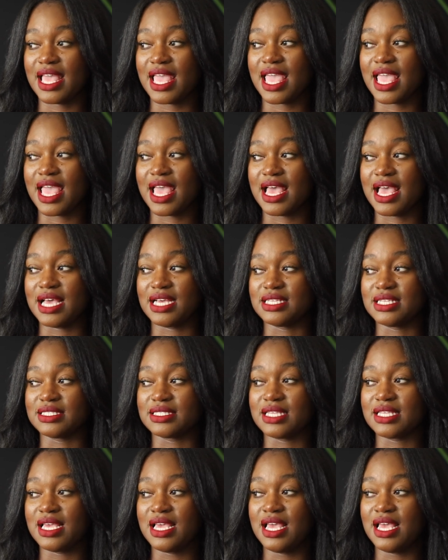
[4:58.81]
and
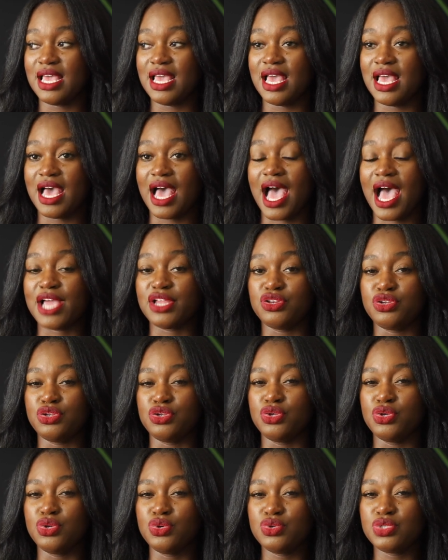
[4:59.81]
I
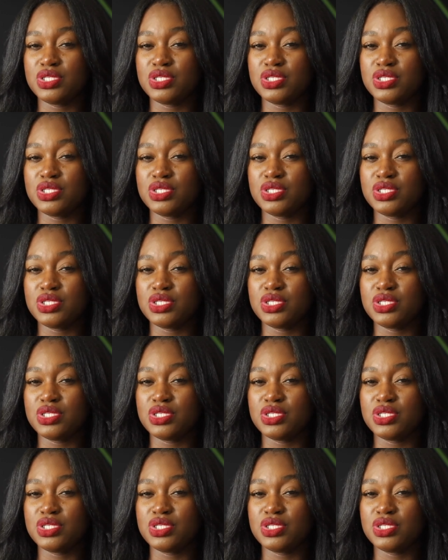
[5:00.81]
knew